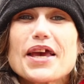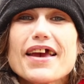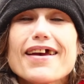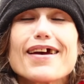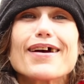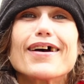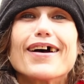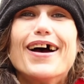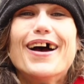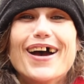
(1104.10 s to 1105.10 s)

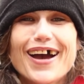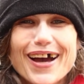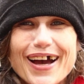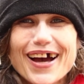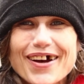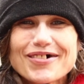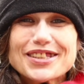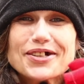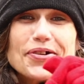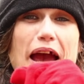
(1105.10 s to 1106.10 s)
Yeah.
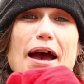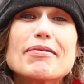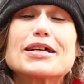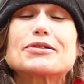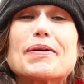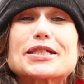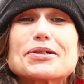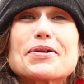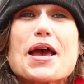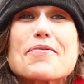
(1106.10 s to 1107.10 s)
With the crab,
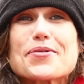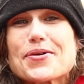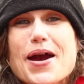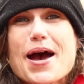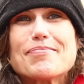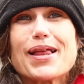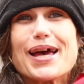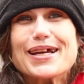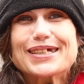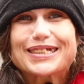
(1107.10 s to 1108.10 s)
especially when they have the crab
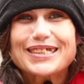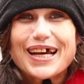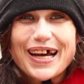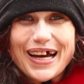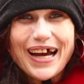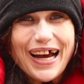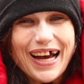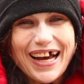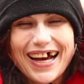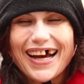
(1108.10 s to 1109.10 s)
legs.
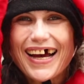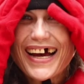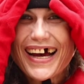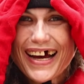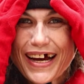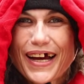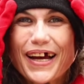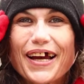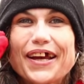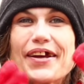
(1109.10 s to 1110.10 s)
Ooh, tell me
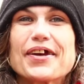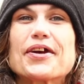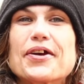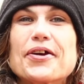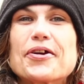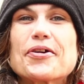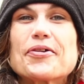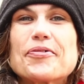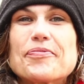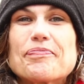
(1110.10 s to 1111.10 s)
about it. I'm a seafood
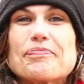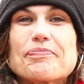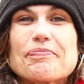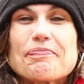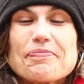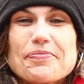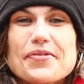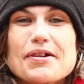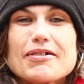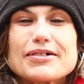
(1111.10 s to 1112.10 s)
fanatic
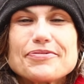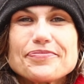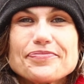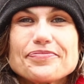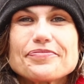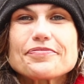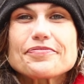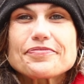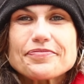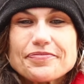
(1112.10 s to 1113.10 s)
myself. I love
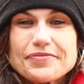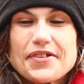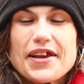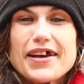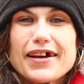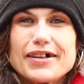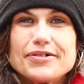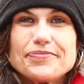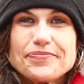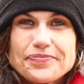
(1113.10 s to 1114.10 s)
seafood. Oh, that's
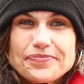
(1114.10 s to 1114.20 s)
good.